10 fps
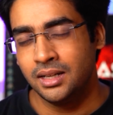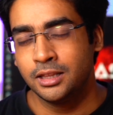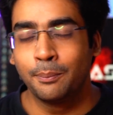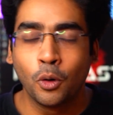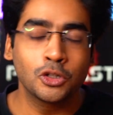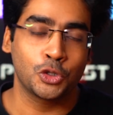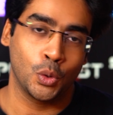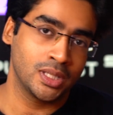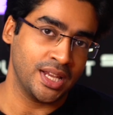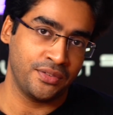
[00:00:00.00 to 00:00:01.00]
the boAt
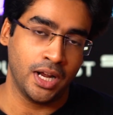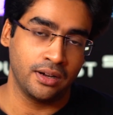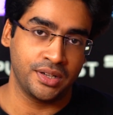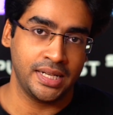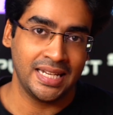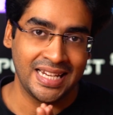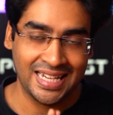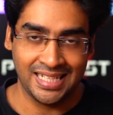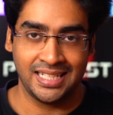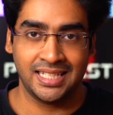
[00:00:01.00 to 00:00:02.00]
Stone 700
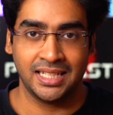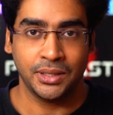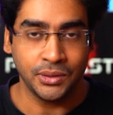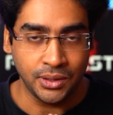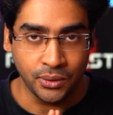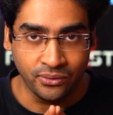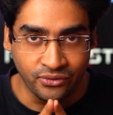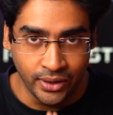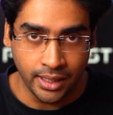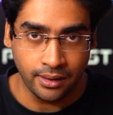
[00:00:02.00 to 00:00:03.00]
is the
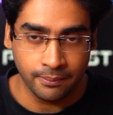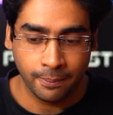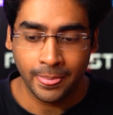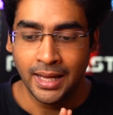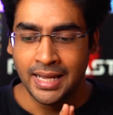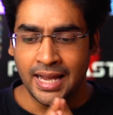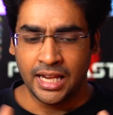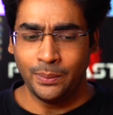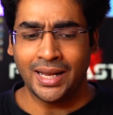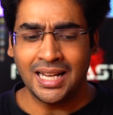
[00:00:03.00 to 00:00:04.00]
winner.
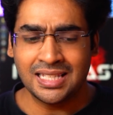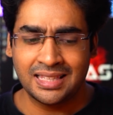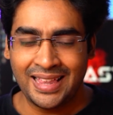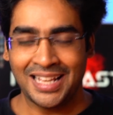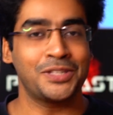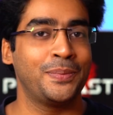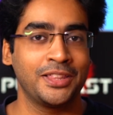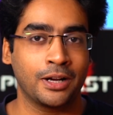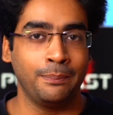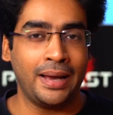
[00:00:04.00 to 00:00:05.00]
Anyway guys, that's been
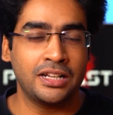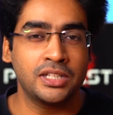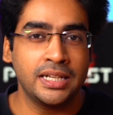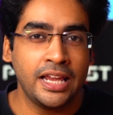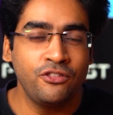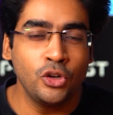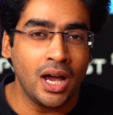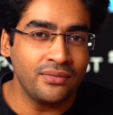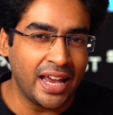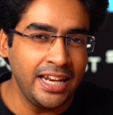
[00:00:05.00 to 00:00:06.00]
the comparison. If you
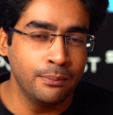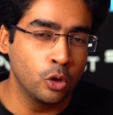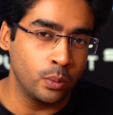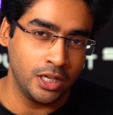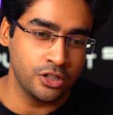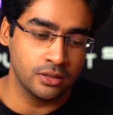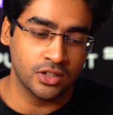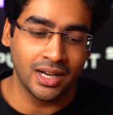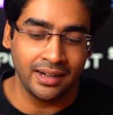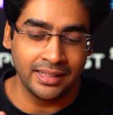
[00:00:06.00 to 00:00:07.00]
have any more
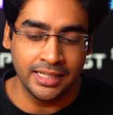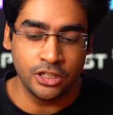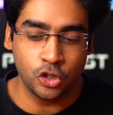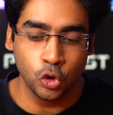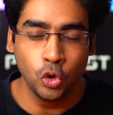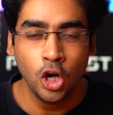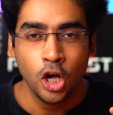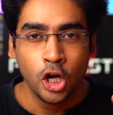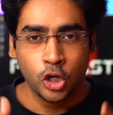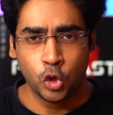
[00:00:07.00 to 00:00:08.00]
questions regarding these two,
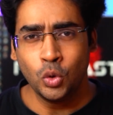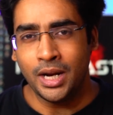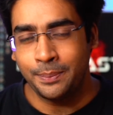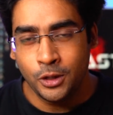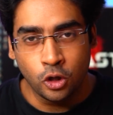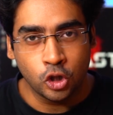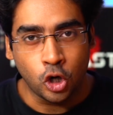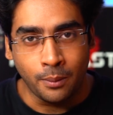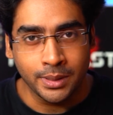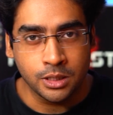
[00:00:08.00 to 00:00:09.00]
do let me know in the
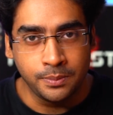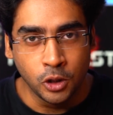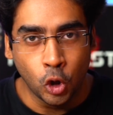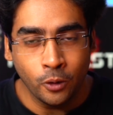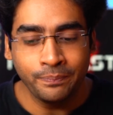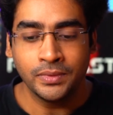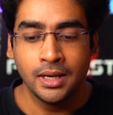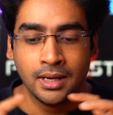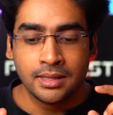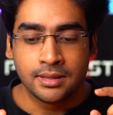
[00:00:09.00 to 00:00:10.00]
comments below.
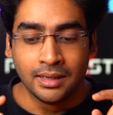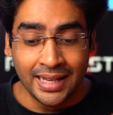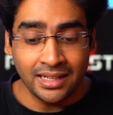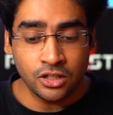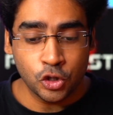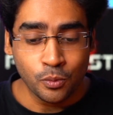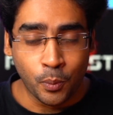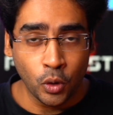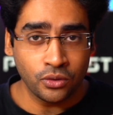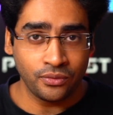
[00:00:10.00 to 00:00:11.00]
The links to
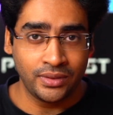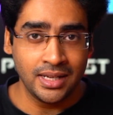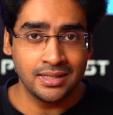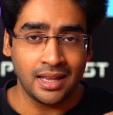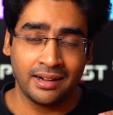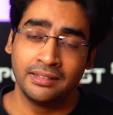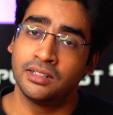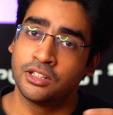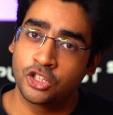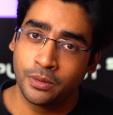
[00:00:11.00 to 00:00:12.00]
both of these are in
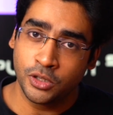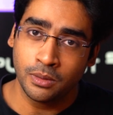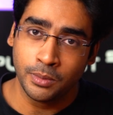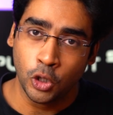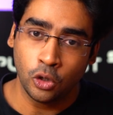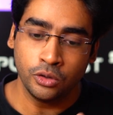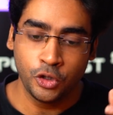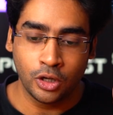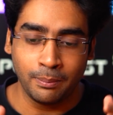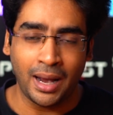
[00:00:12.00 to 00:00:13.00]
the description below.
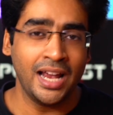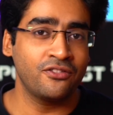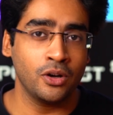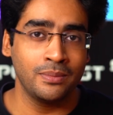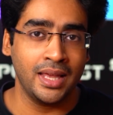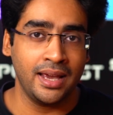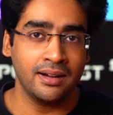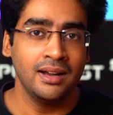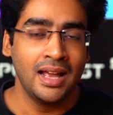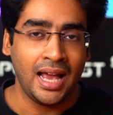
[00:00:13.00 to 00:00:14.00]
You can buy it from
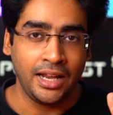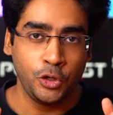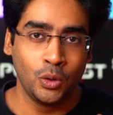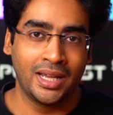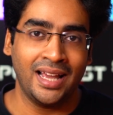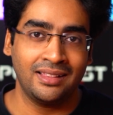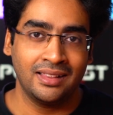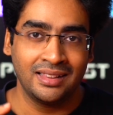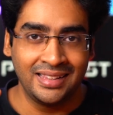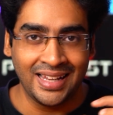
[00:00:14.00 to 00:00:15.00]
there and you'll
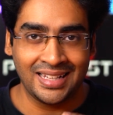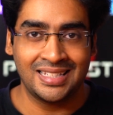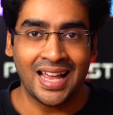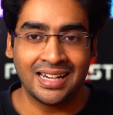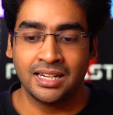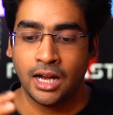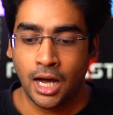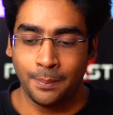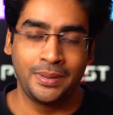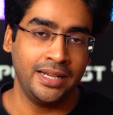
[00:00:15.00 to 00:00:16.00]
get the exact
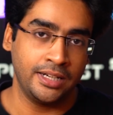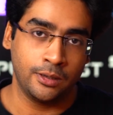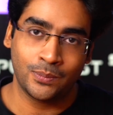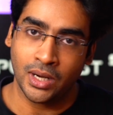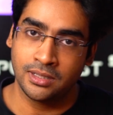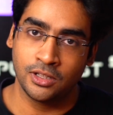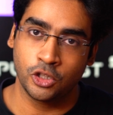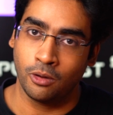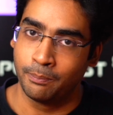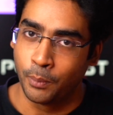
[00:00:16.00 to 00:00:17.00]
updated
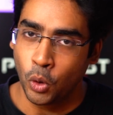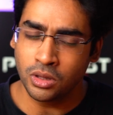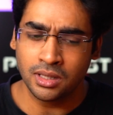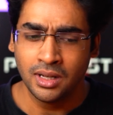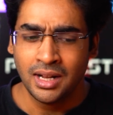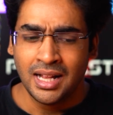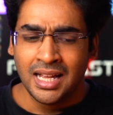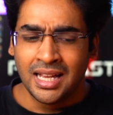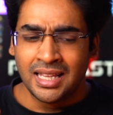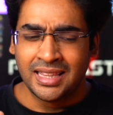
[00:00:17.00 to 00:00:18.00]
prices on both.
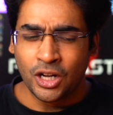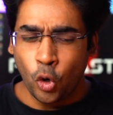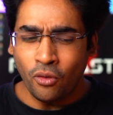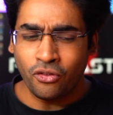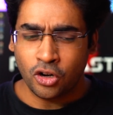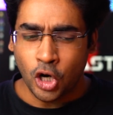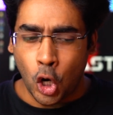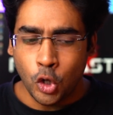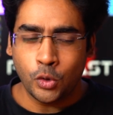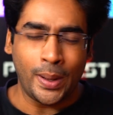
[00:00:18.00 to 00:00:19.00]
They go for
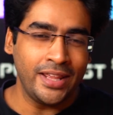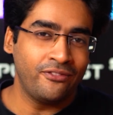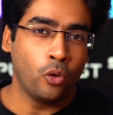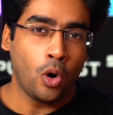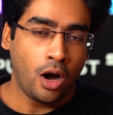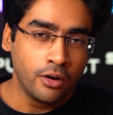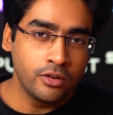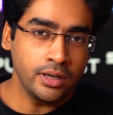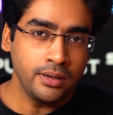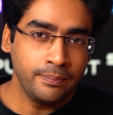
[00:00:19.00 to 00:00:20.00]
around
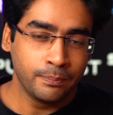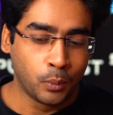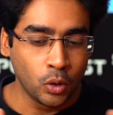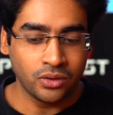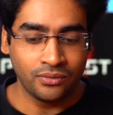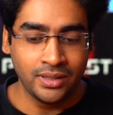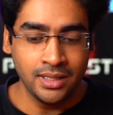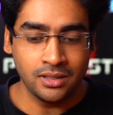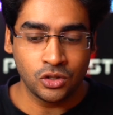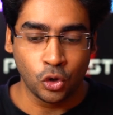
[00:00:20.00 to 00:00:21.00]
2,400, both of
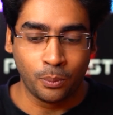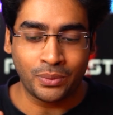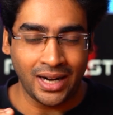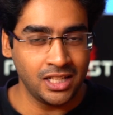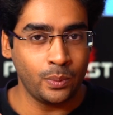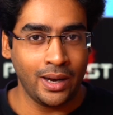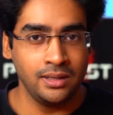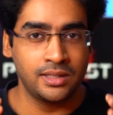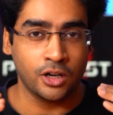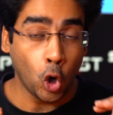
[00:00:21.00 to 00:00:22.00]
these. So price
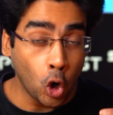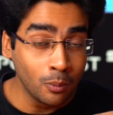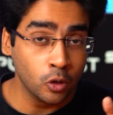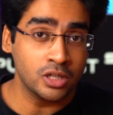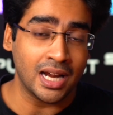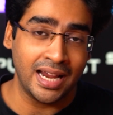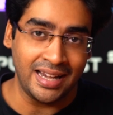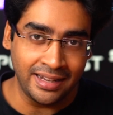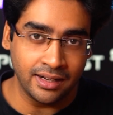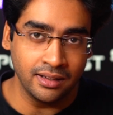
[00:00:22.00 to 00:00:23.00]
wise, almost
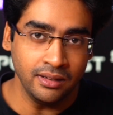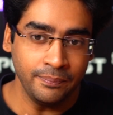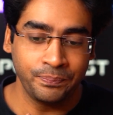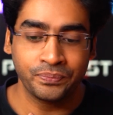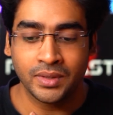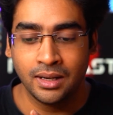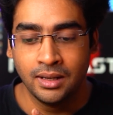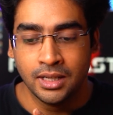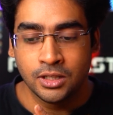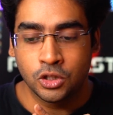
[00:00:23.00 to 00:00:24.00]
identical.
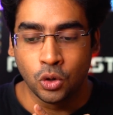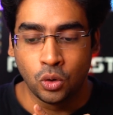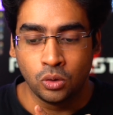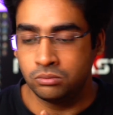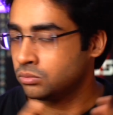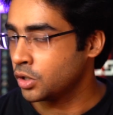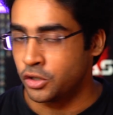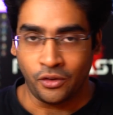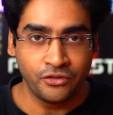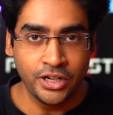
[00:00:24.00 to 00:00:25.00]
So
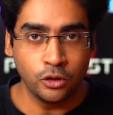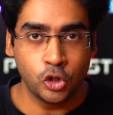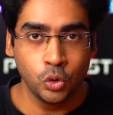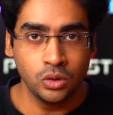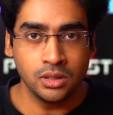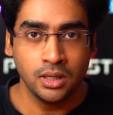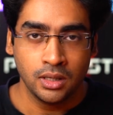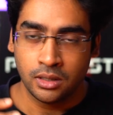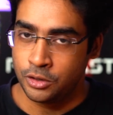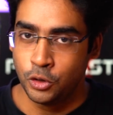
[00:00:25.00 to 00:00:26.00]
you're free to choose.
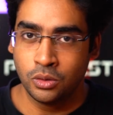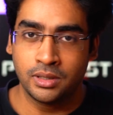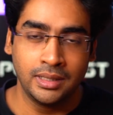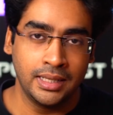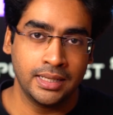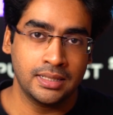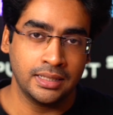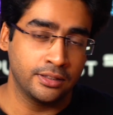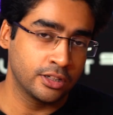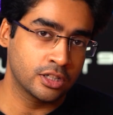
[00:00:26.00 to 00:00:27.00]
Use the links
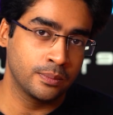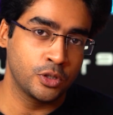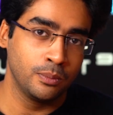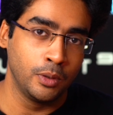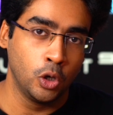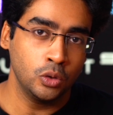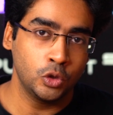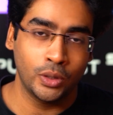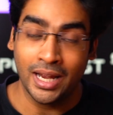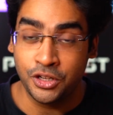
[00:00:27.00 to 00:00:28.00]
in the description below
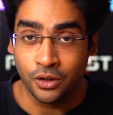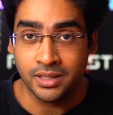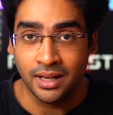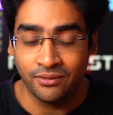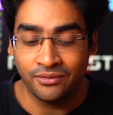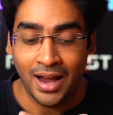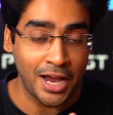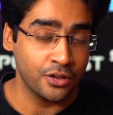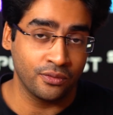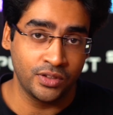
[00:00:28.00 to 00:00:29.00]
to get yourself
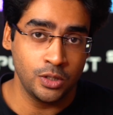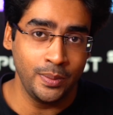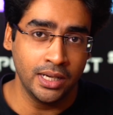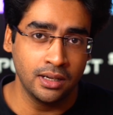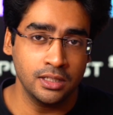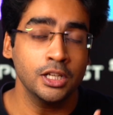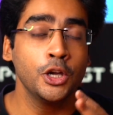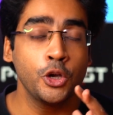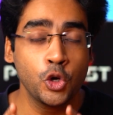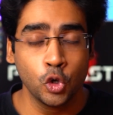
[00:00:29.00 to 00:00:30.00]
either of these speakers.
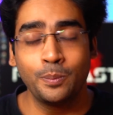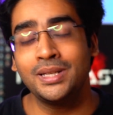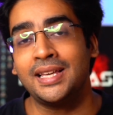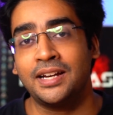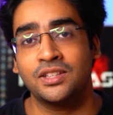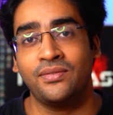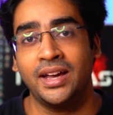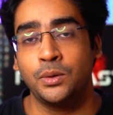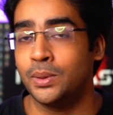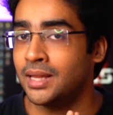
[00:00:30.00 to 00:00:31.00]
You'll be
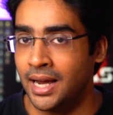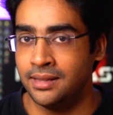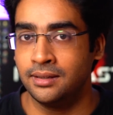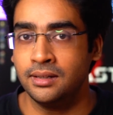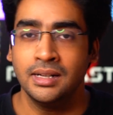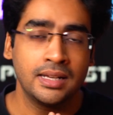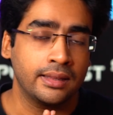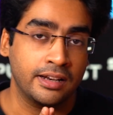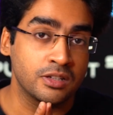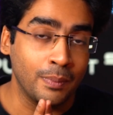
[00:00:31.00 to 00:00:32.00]
satisfied with either.
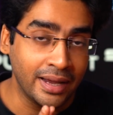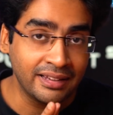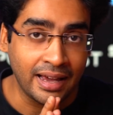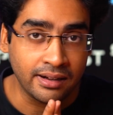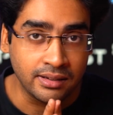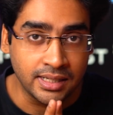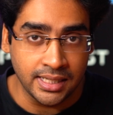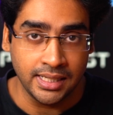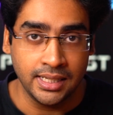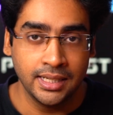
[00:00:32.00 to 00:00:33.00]
That is my guarantee.